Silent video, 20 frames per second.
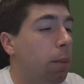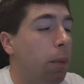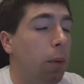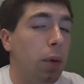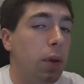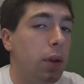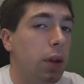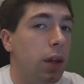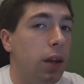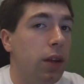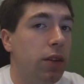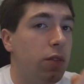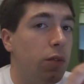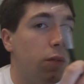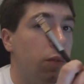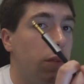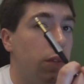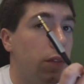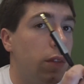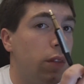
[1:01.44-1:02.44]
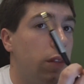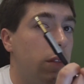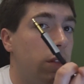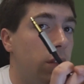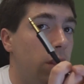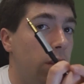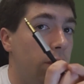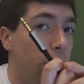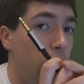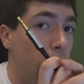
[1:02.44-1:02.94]
point is,
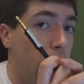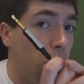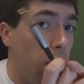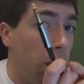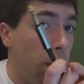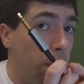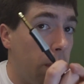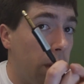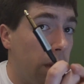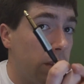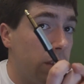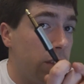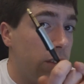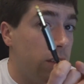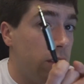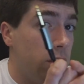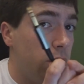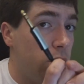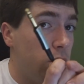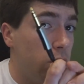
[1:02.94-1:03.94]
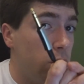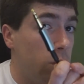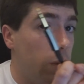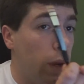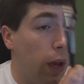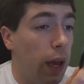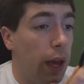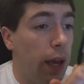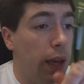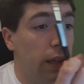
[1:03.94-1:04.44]
if you're going to plug this into
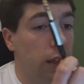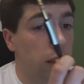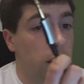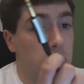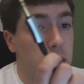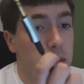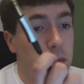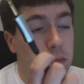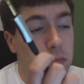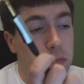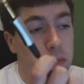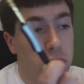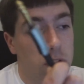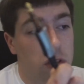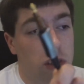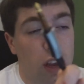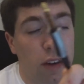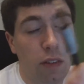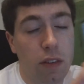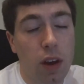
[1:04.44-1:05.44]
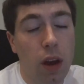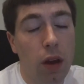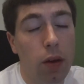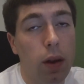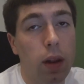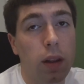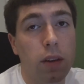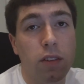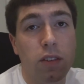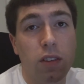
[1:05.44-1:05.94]
a stereo,
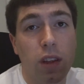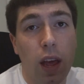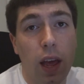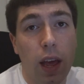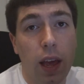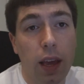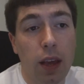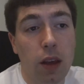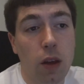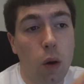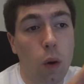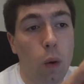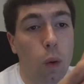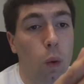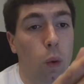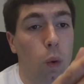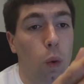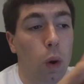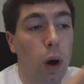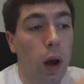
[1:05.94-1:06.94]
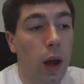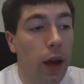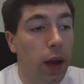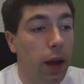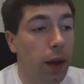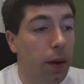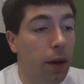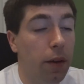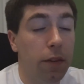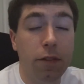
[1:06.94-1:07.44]
let's say, or
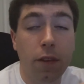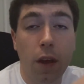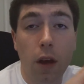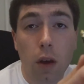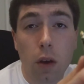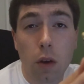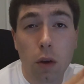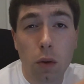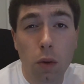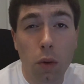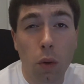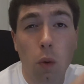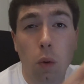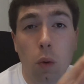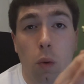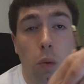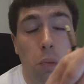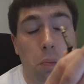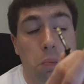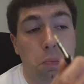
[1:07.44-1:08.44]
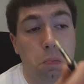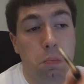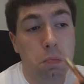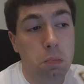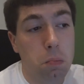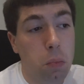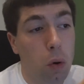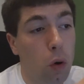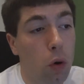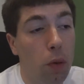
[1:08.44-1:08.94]
a phone or
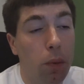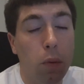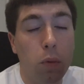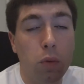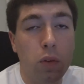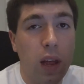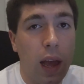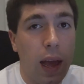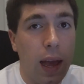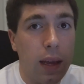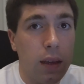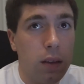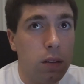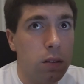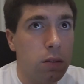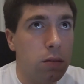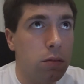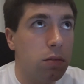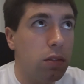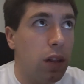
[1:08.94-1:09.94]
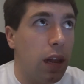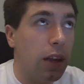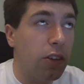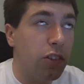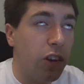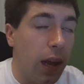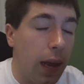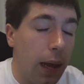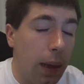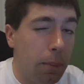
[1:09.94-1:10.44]
portable DAC
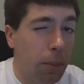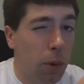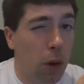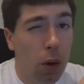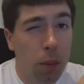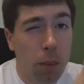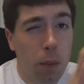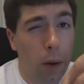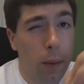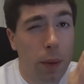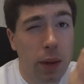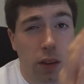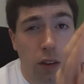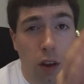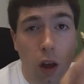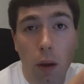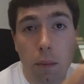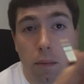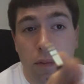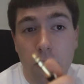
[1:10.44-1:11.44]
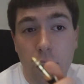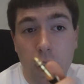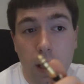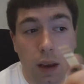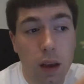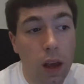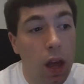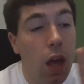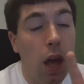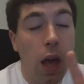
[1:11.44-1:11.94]
/ amp combo-y type
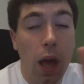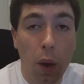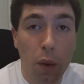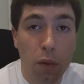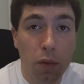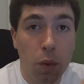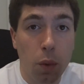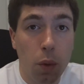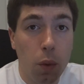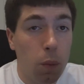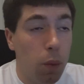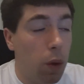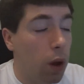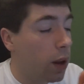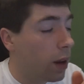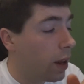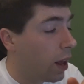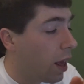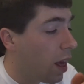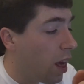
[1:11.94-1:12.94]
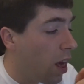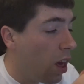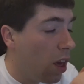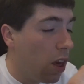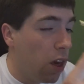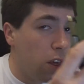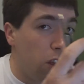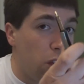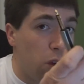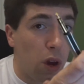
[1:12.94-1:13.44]
thing, however you want to word it,
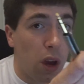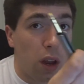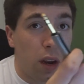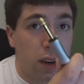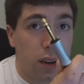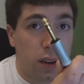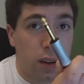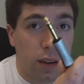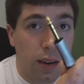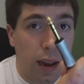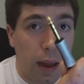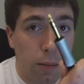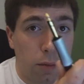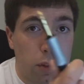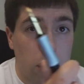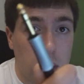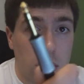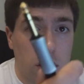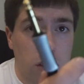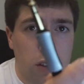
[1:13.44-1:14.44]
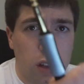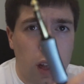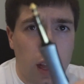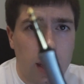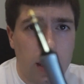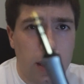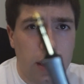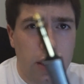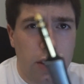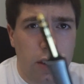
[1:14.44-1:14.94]
you're going to need an adapter because
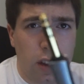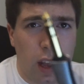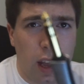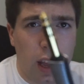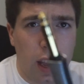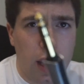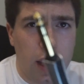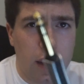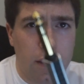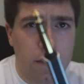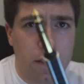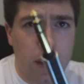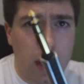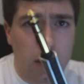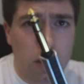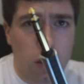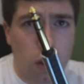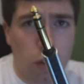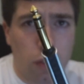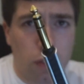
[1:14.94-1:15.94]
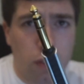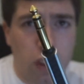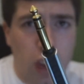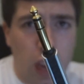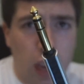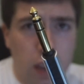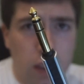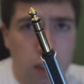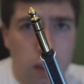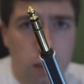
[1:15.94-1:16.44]
that is a fat off
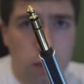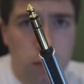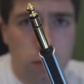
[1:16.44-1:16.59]
jack